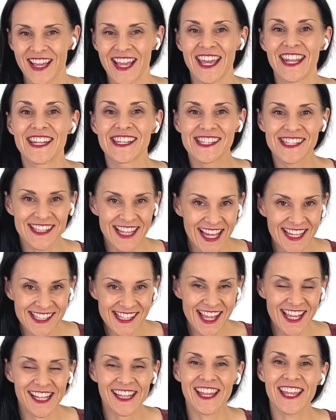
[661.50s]
It is less
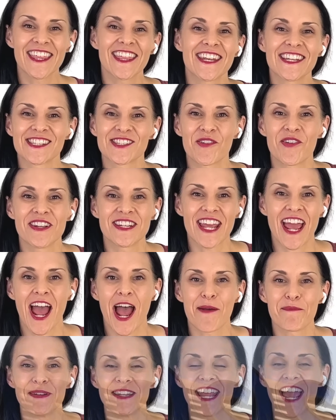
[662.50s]
likely that it's going to
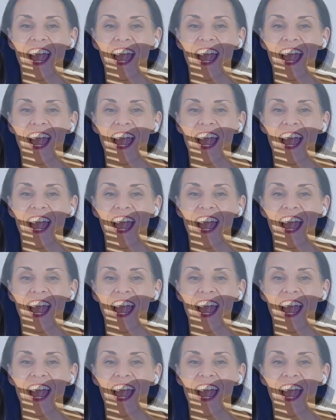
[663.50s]
happen